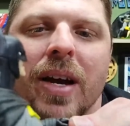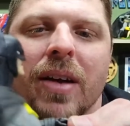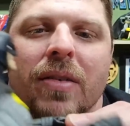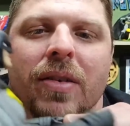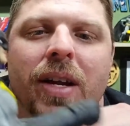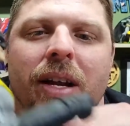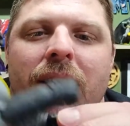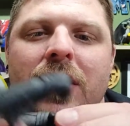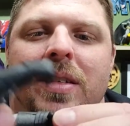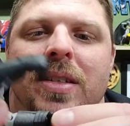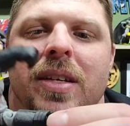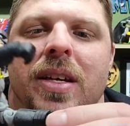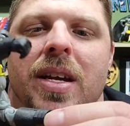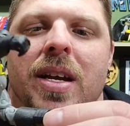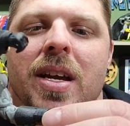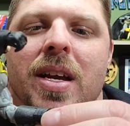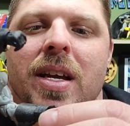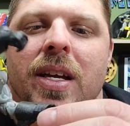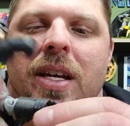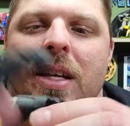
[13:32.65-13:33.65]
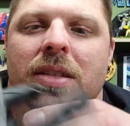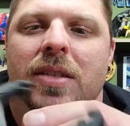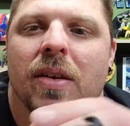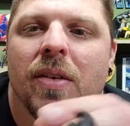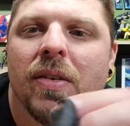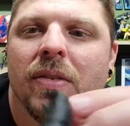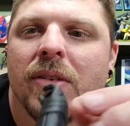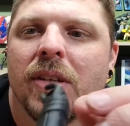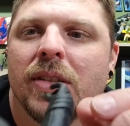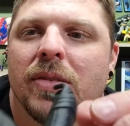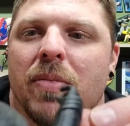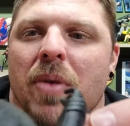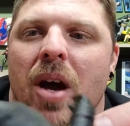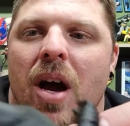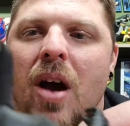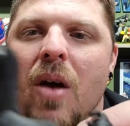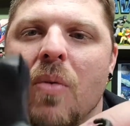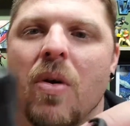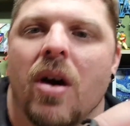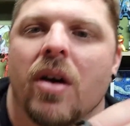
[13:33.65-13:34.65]
I'm going to have to get some
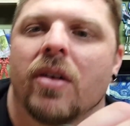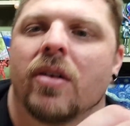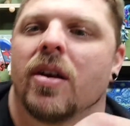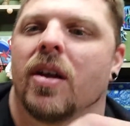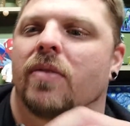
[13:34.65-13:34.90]
hot water